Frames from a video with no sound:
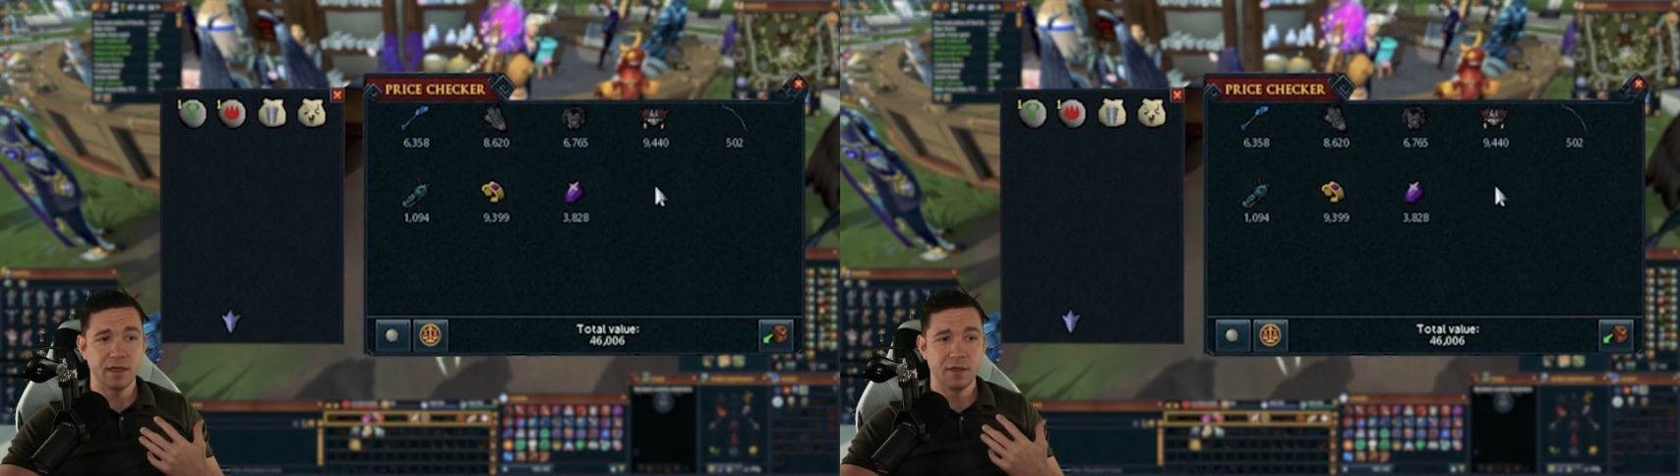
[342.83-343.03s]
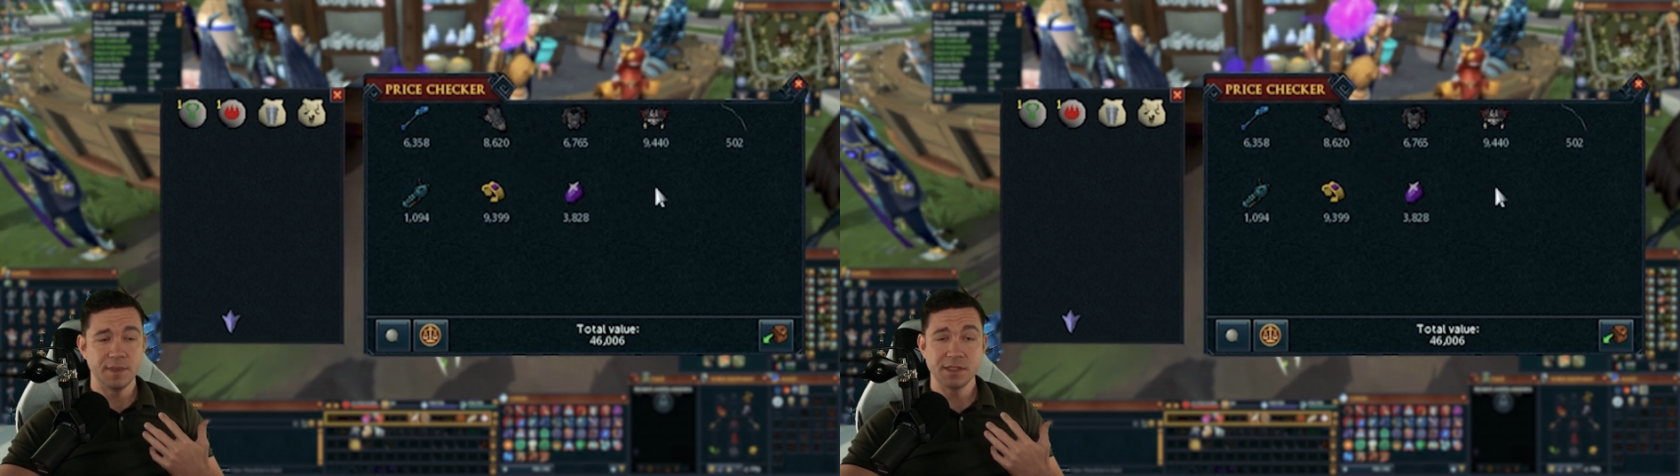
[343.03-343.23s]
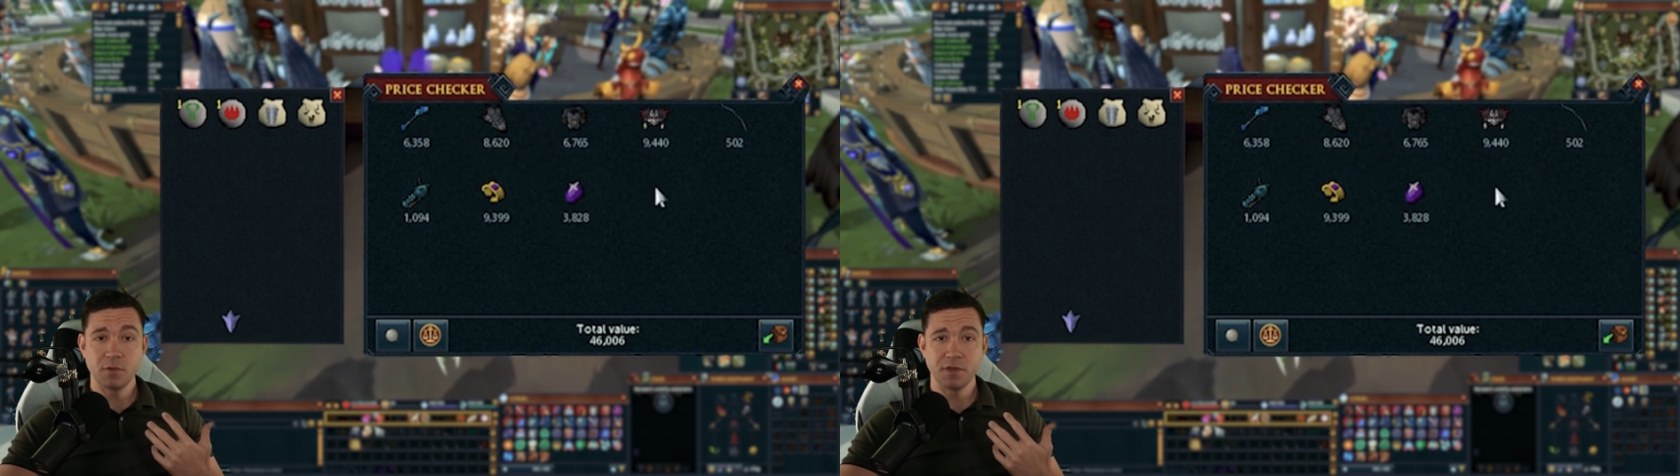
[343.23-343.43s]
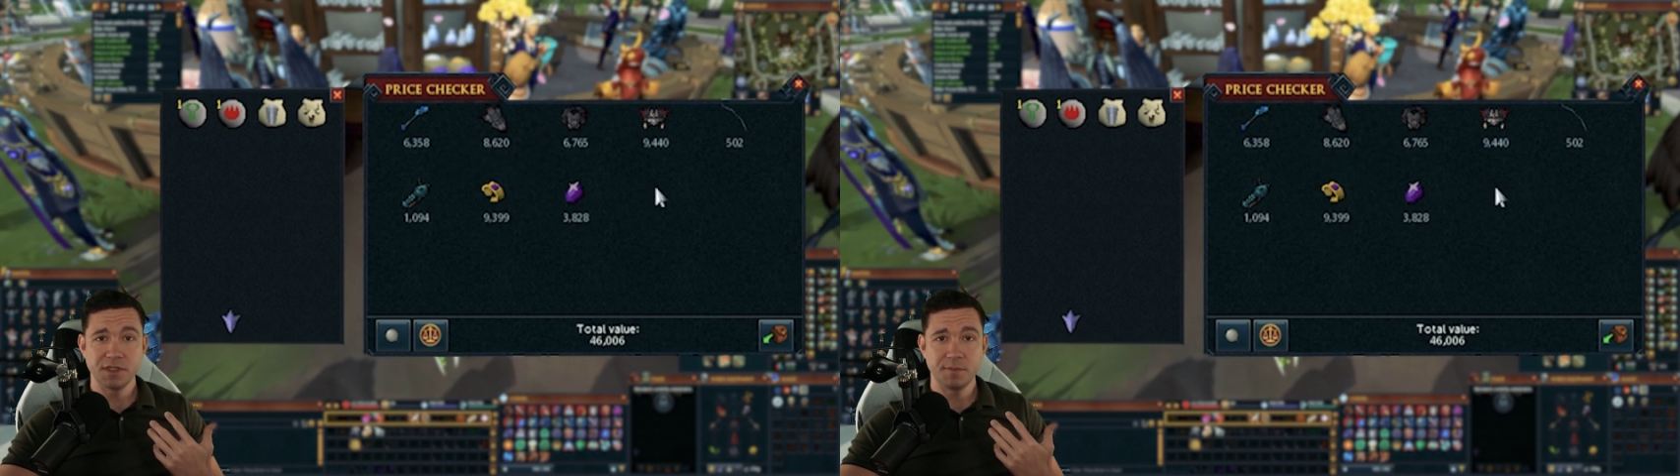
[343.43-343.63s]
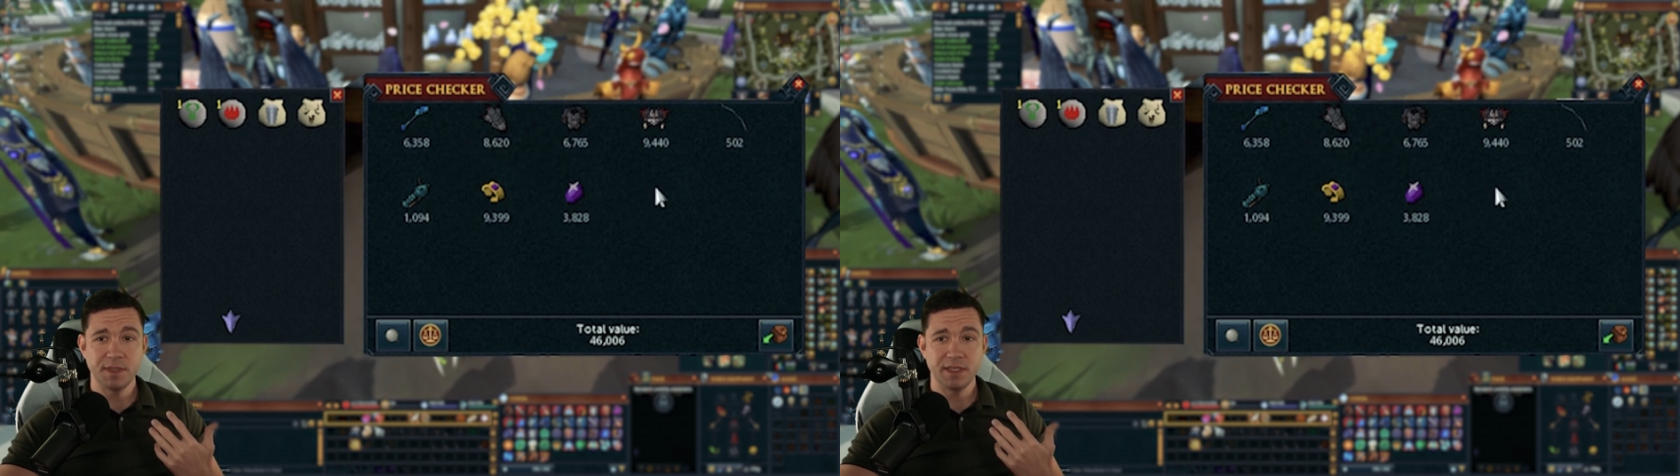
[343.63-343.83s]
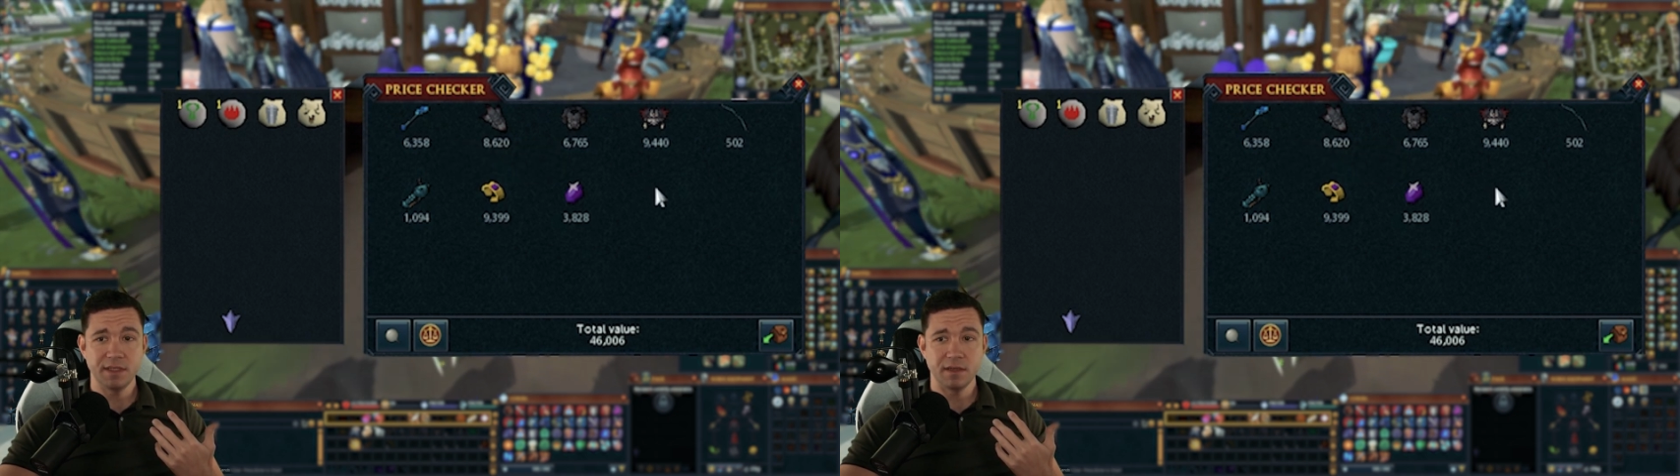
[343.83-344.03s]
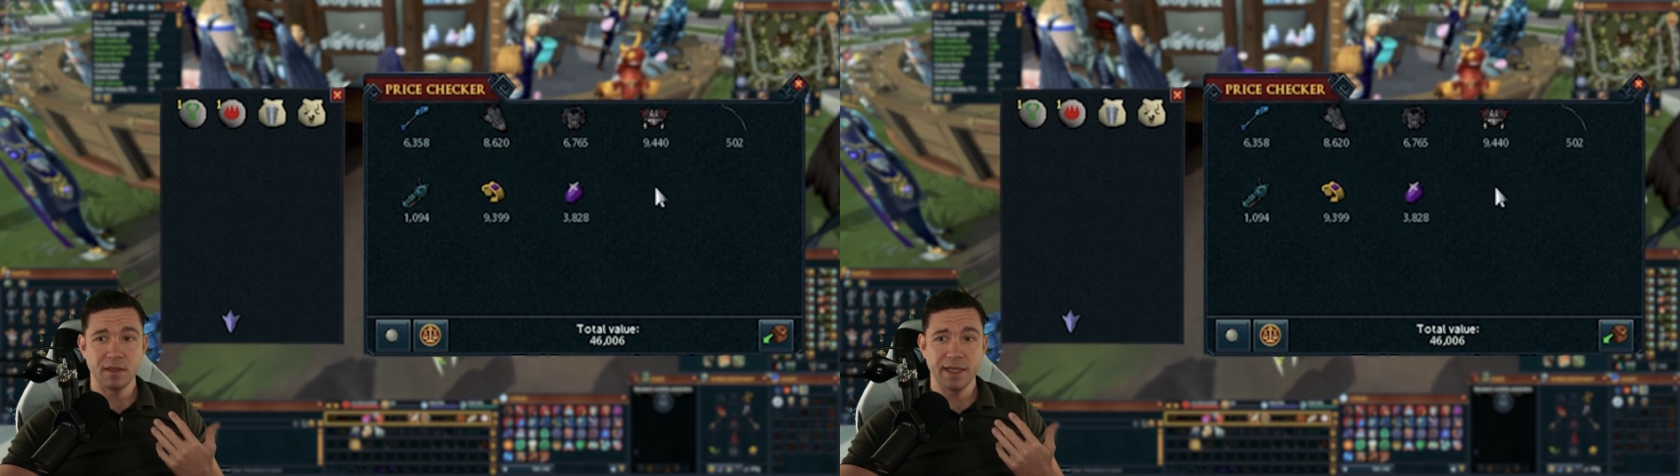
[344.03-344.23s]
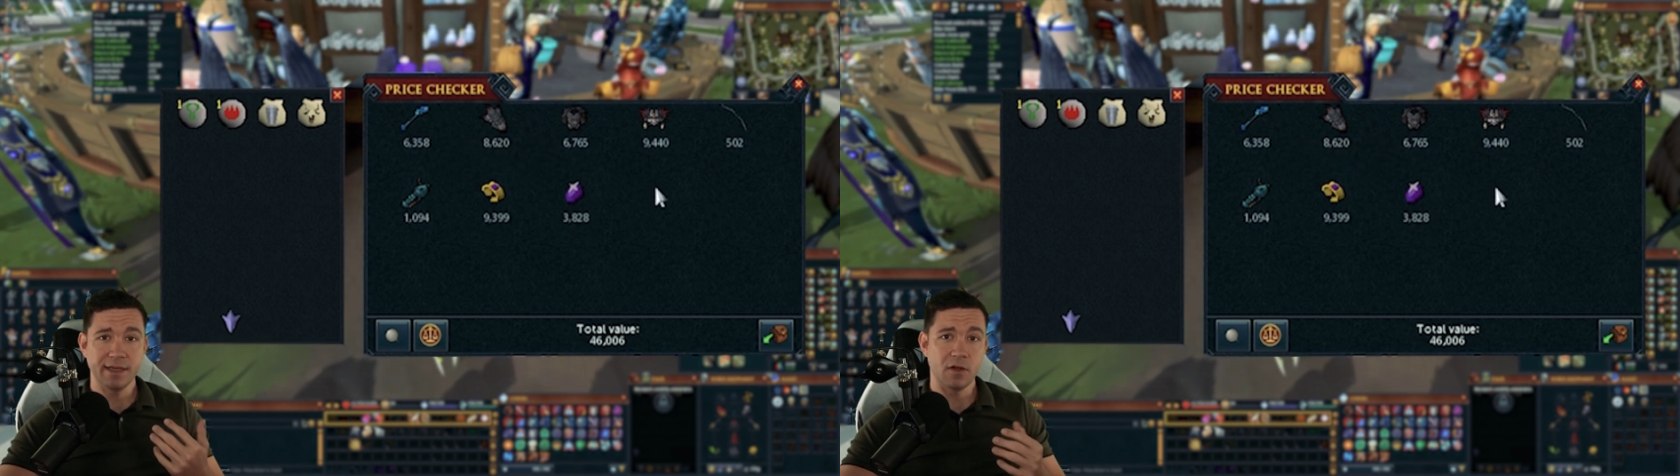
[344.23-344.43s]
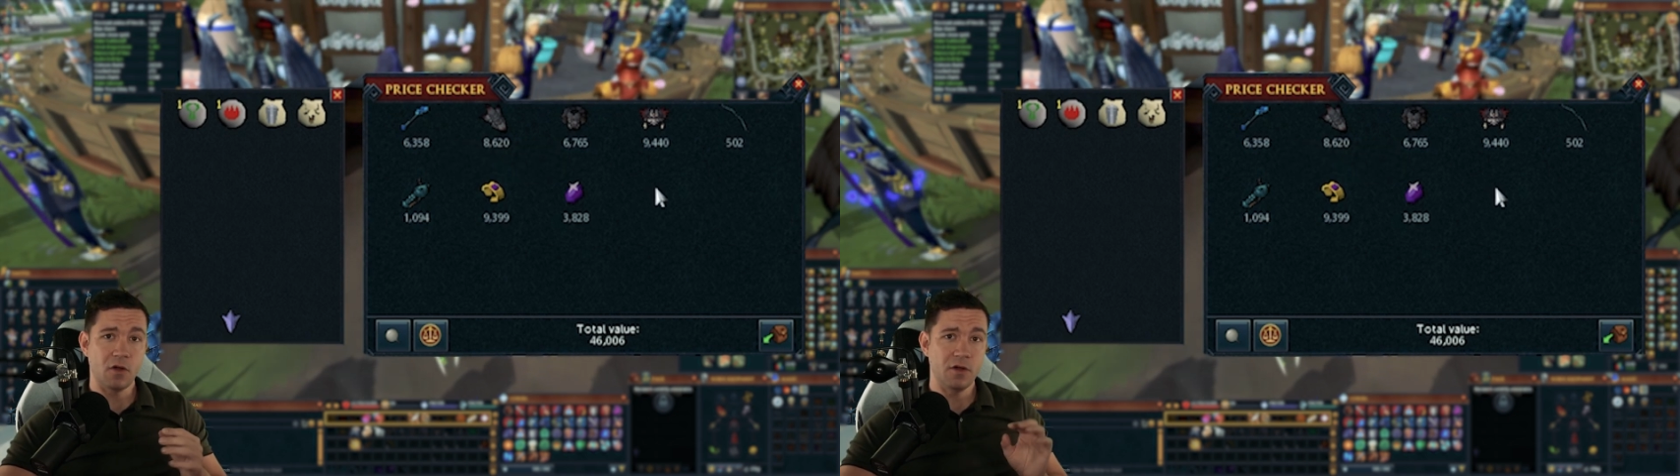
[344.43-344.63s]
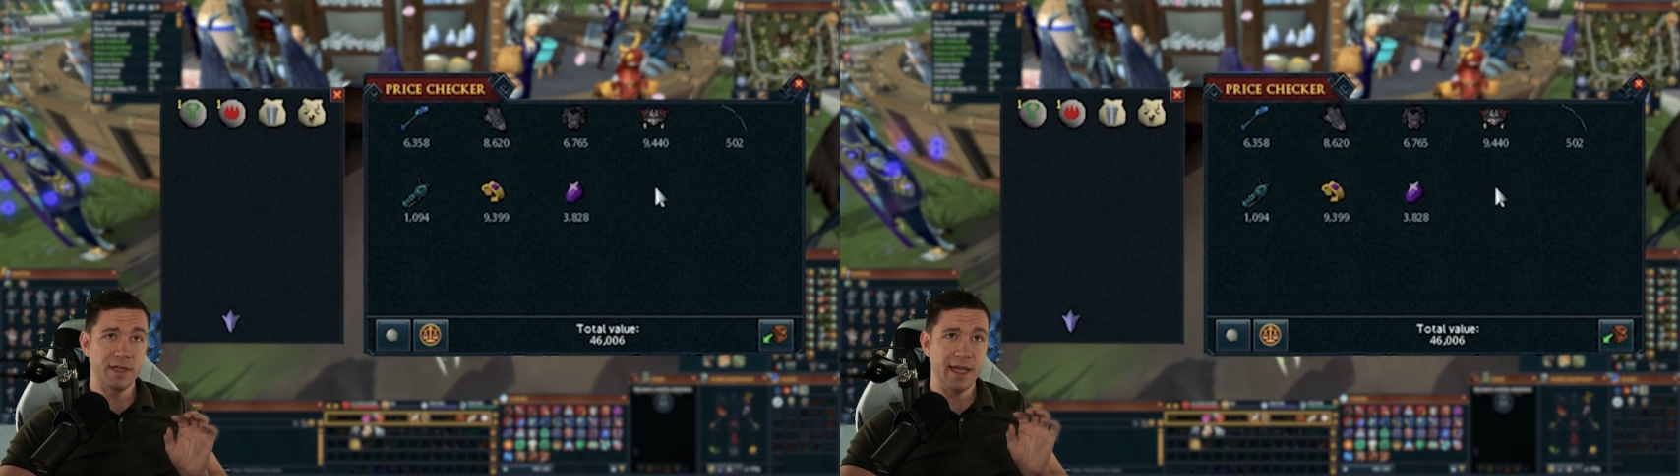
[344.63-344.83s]
is going to be like
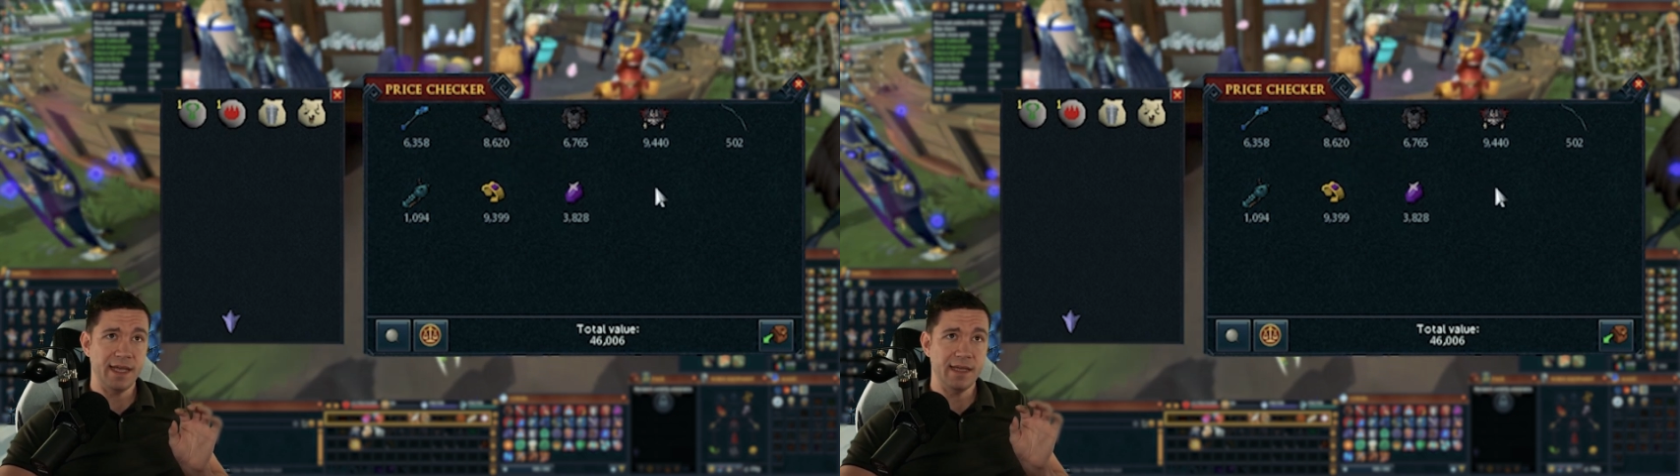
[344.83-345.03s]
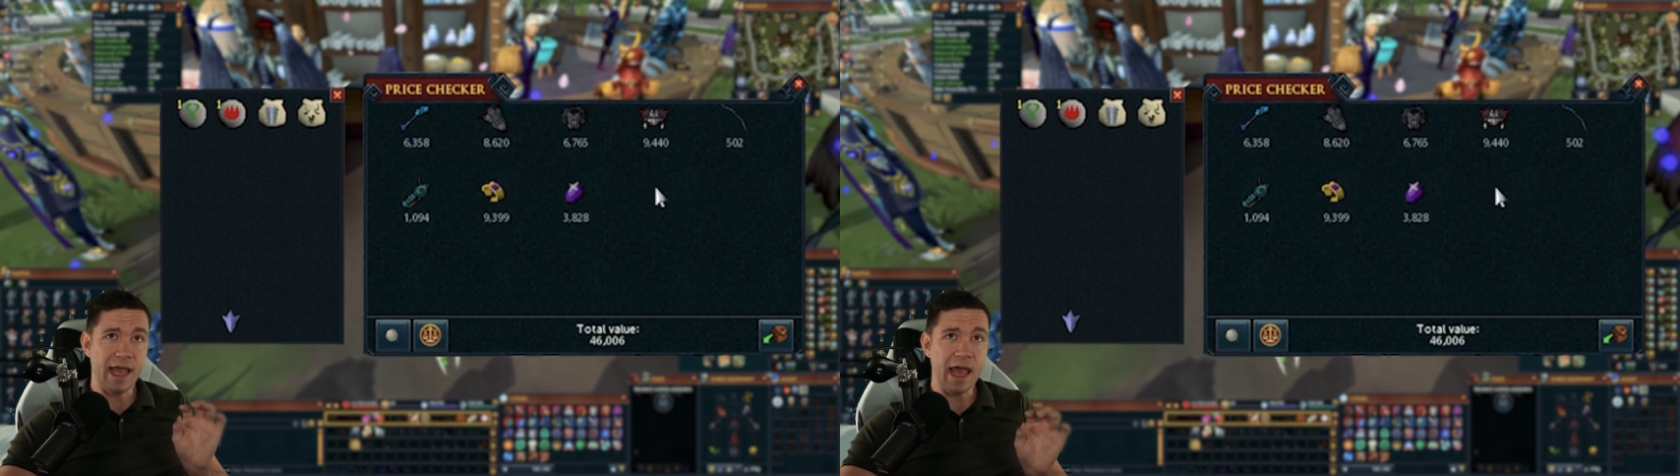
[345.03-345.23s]
on a